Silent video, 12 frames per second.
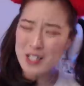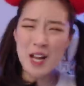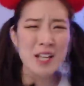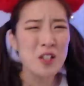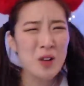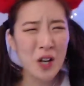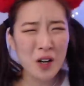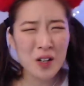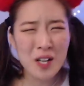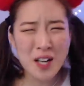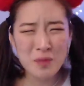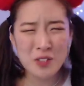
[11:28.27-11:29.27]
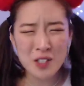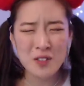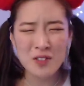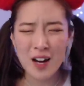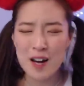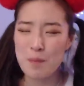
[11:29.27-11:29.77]
and you heard him too,
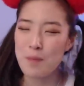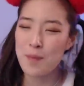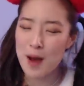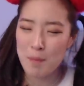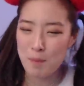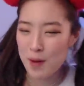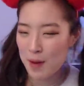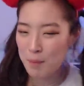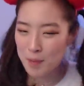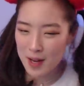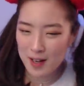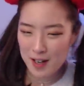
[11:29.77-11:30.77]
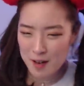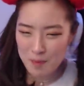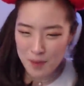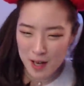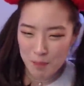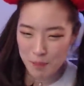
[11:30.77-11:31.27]
right?
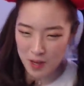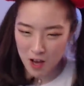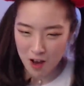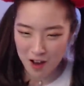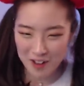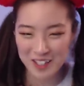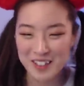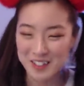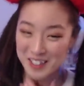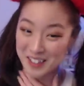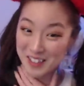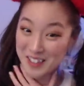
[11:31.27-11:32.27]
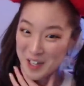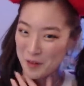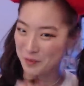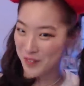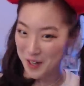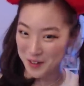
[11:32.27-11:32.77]
Ba-ba-ba-da-ba-ba. Okay,
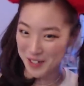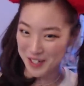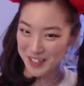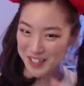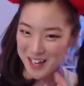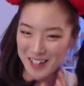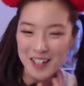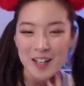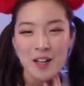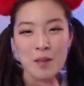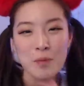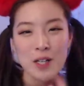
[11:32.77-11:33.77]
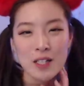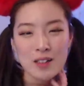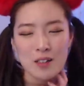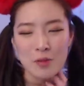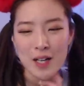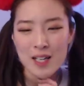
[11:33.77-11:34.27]
not like that. But
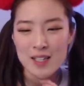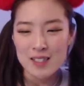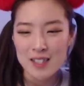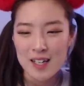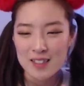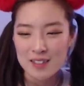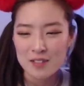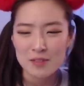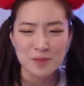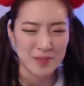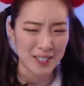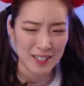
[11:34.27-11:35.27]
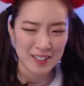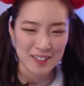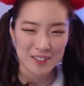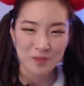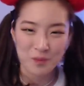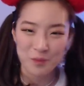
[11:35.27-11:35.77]
the way he said, oh man.
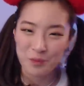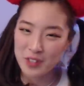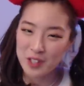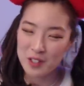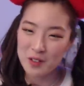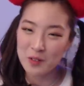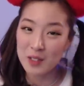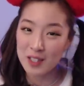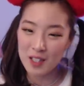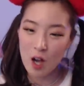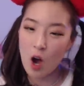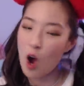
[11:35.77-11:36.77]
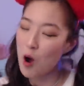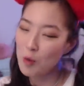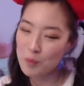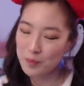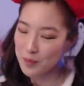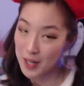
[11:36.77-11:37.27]
Cutie.
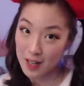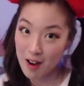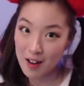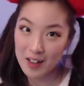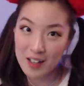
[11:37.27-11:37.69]
Oh my God.